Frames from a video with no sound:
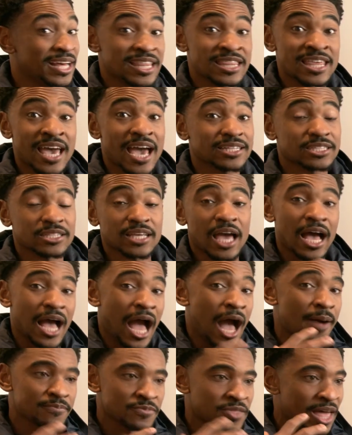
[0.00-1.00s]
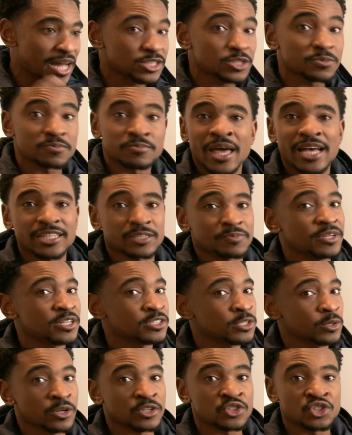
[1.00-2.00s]
That's been a
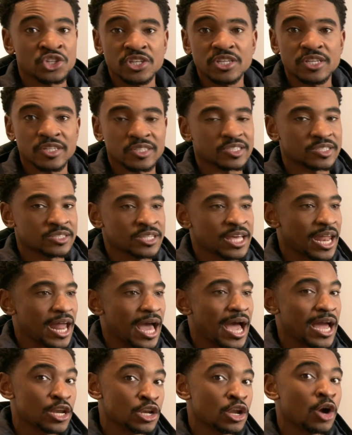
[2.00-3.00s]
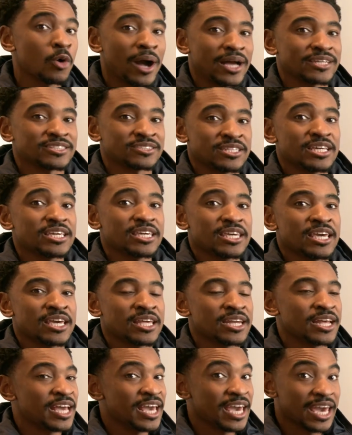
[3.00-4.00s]
zone of genius that I know I stick
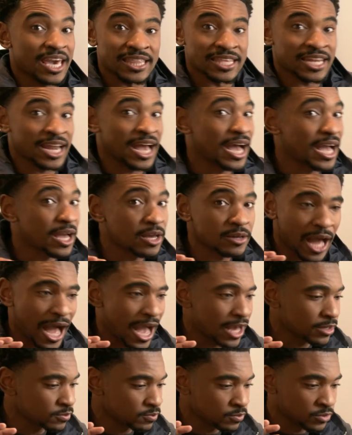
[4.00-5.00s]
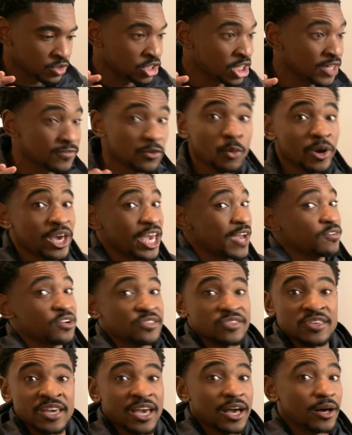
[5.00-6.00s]
in, and then I give away
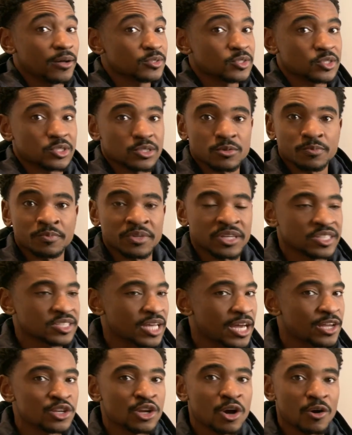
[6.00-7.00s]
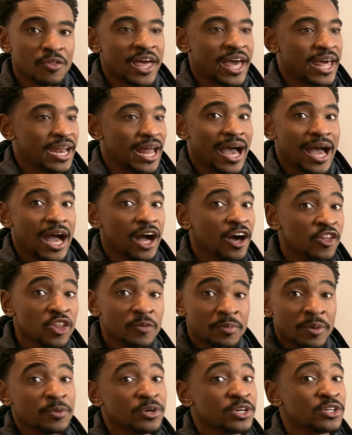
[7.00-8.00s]
everything else because I know that
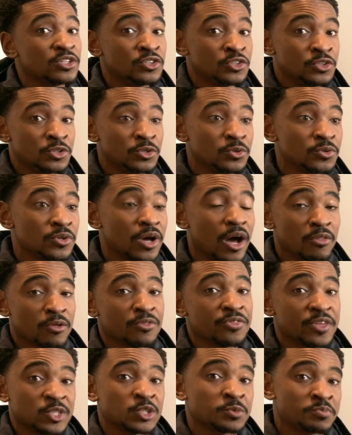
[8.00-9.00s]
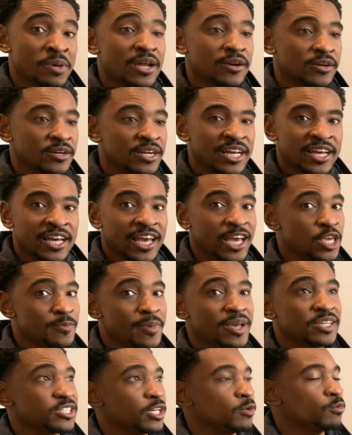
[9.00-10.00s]
other people can do other things better. And you
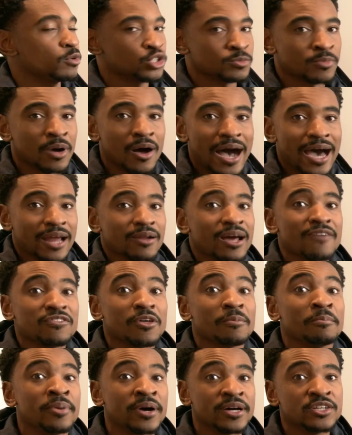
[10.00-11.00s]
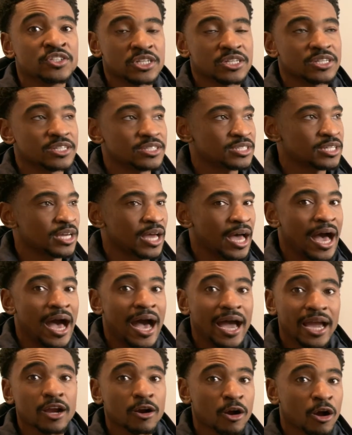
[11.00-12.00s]
may say, well, Jamal, I don't have the budget to
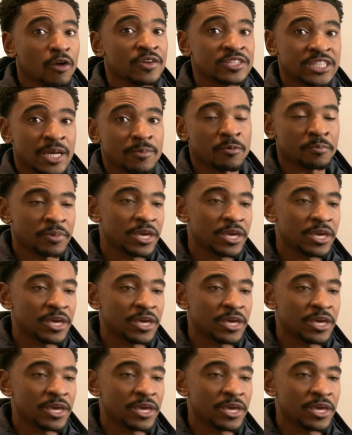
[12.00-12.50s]
hire all these type of